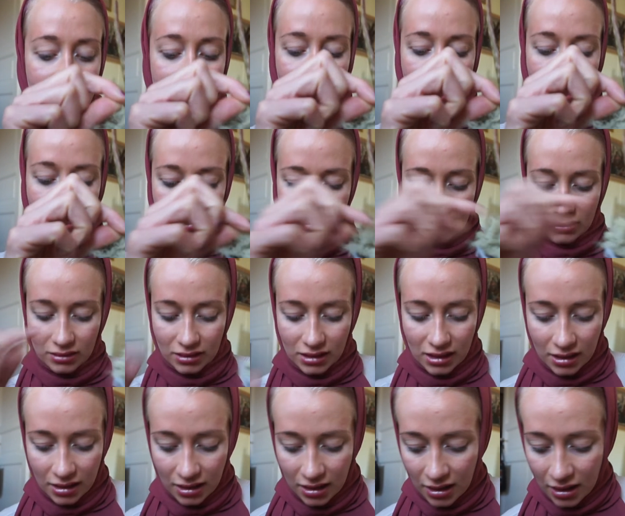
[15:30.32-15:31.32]

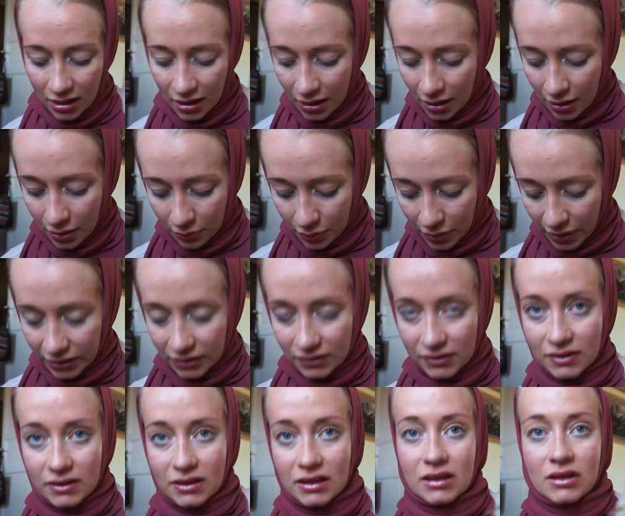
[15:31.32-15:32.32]
actually, but
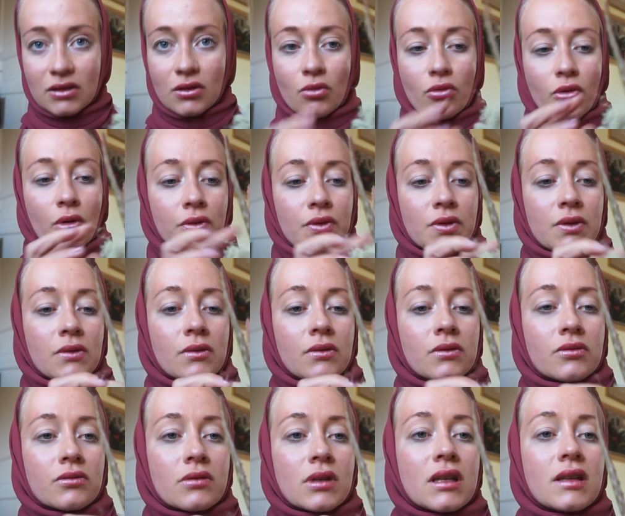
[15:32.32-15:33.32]
it grows on
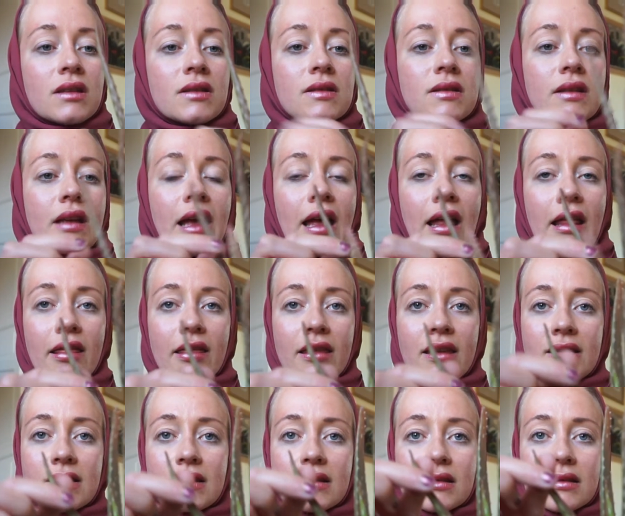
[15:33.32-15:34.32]
trees. And
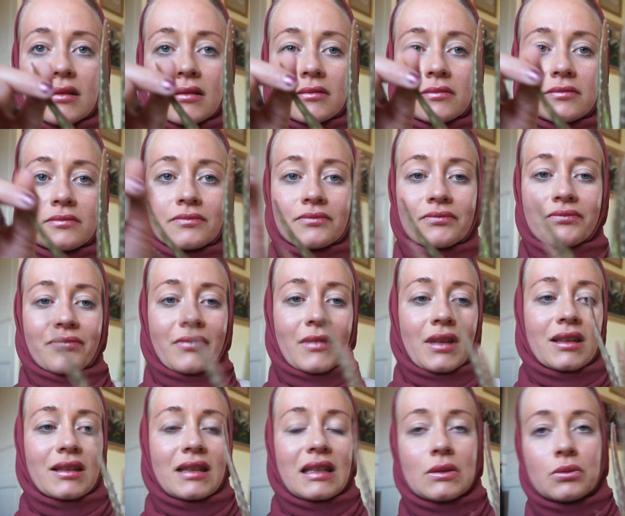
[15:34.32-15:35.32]
this
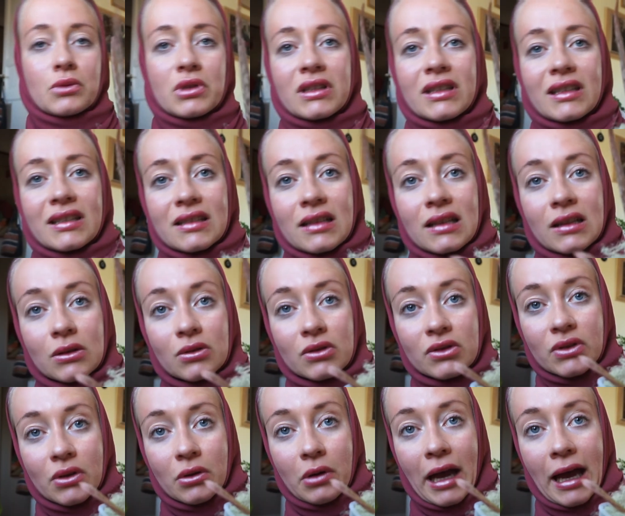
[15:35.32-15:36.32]
one doesn't look
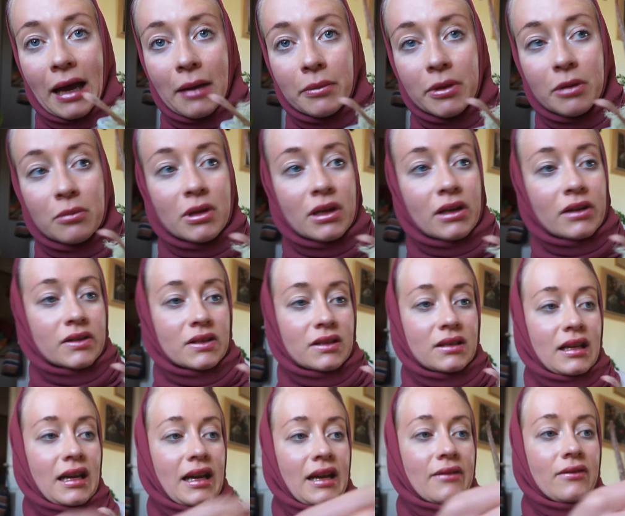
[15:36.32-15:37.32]
so happy because it
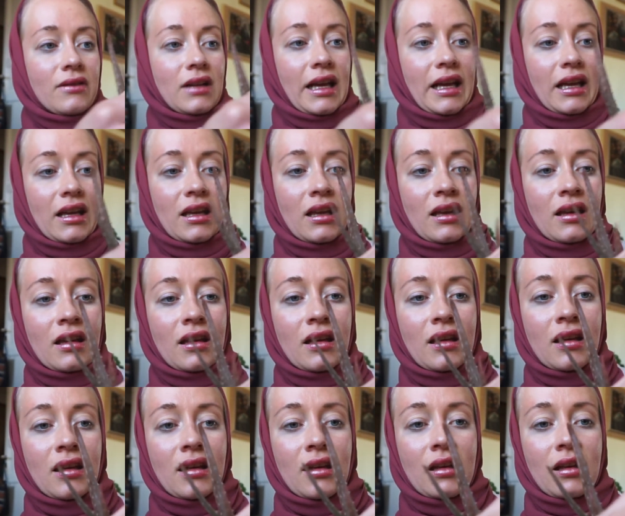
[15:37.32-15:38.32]
have like
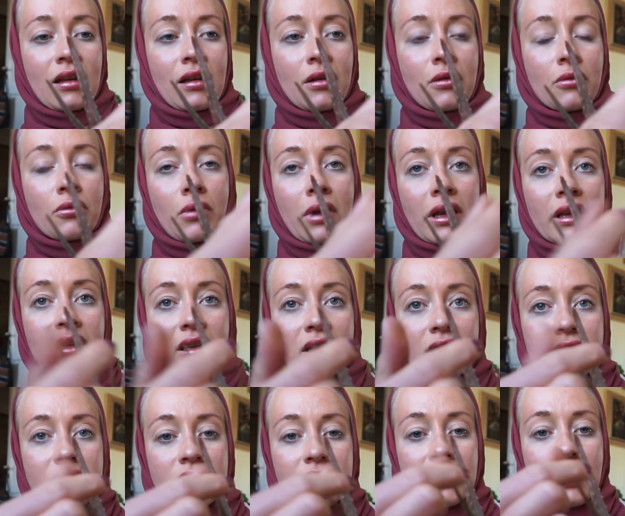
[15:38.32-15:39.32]

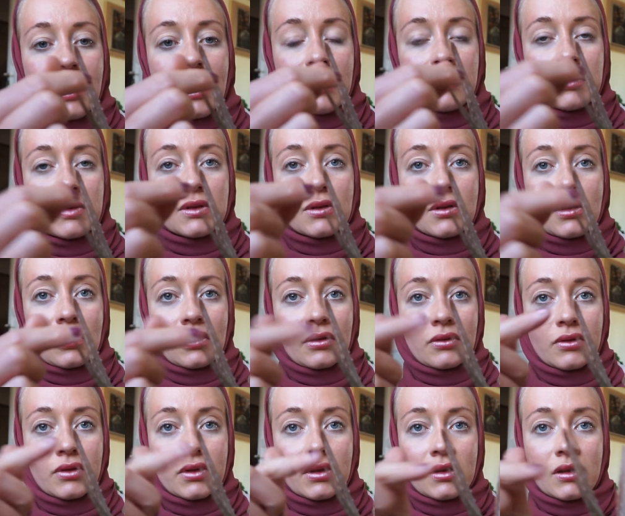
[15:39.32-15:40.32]
reddish types of,
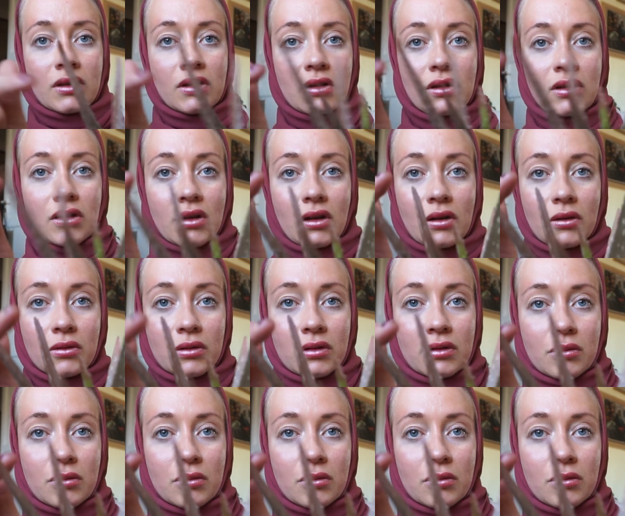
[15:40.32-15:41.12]
you know,